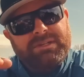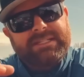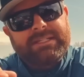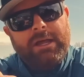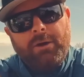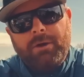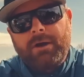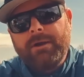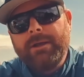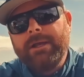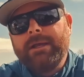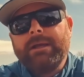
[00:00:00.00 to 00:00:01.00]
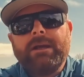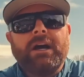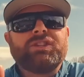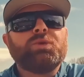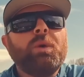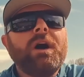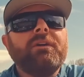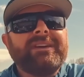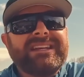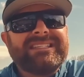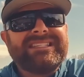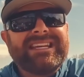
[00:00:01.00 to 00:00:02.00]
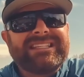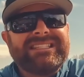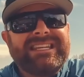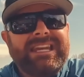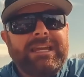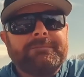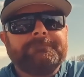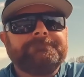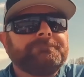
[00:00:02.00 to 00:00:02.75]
bit slower, a twelve, and a sixteen.